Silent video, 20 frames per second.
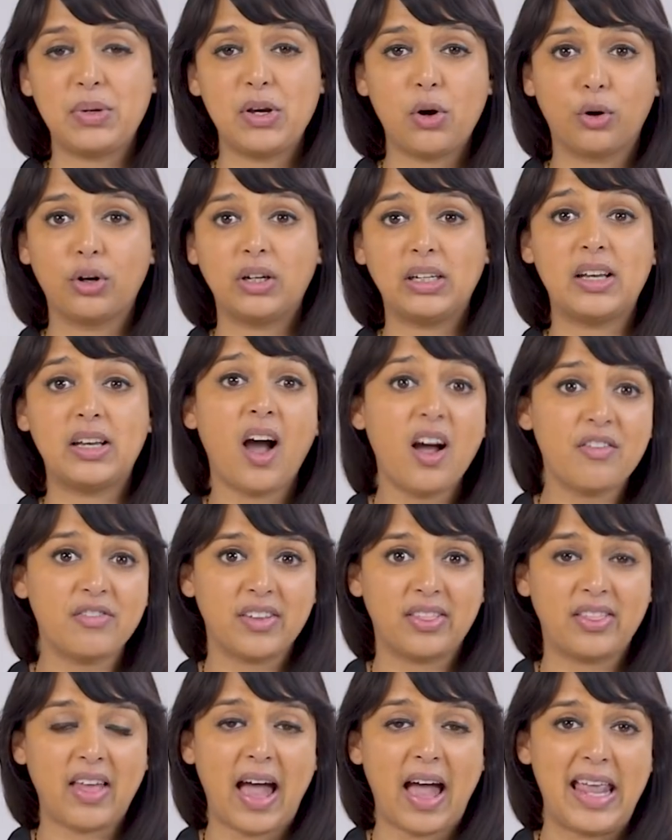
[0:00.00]
we already
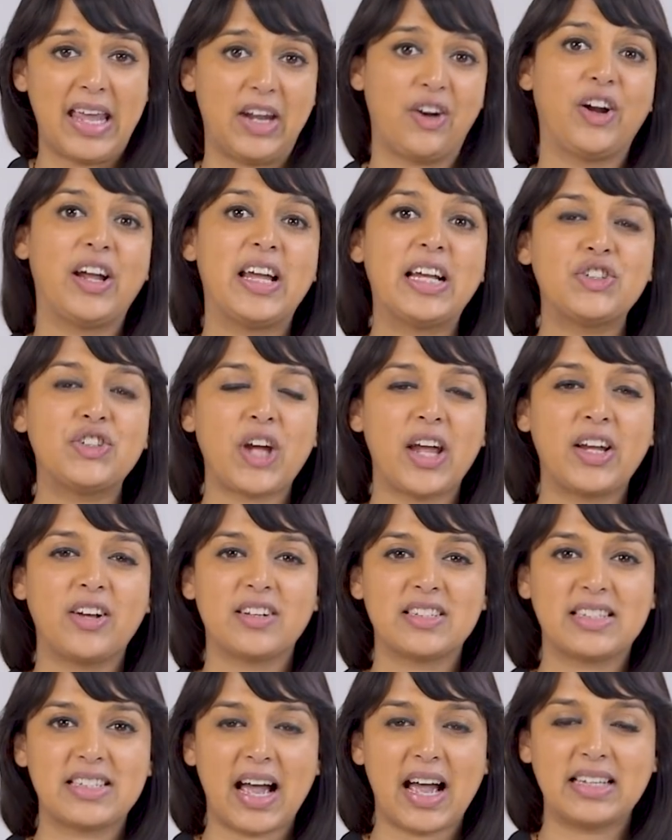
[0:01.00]
covered that in our
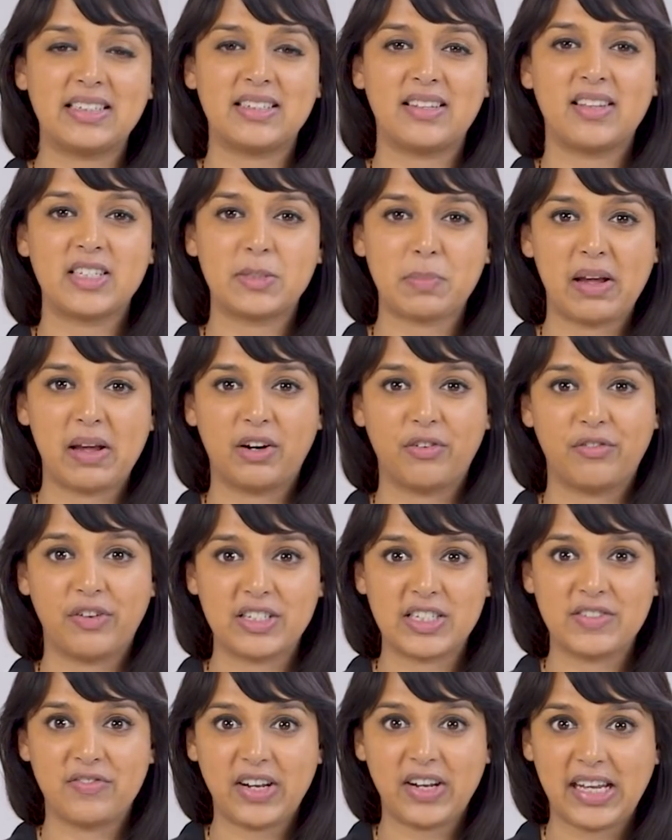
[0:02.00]
Hitchhiker's Guide to the
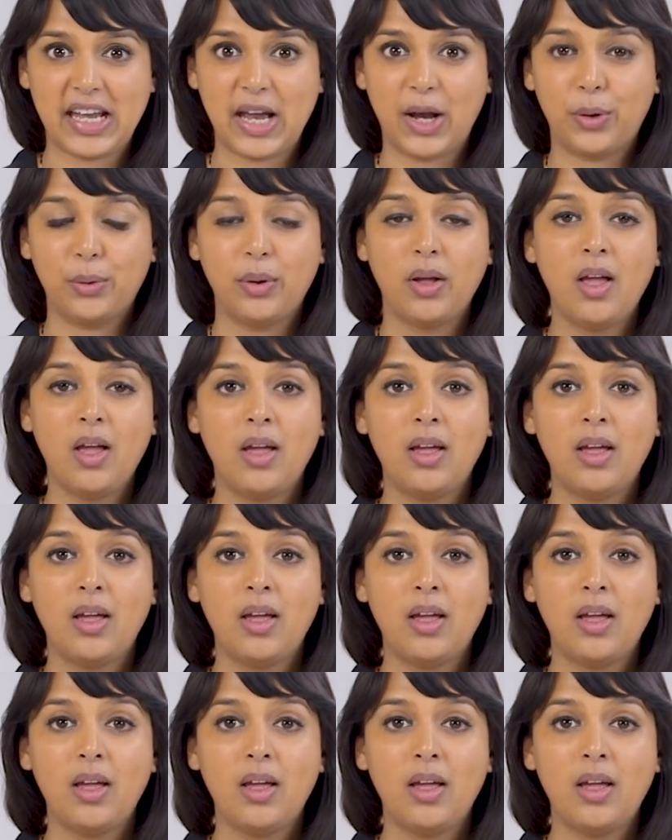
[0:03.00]
Spider-Verse video,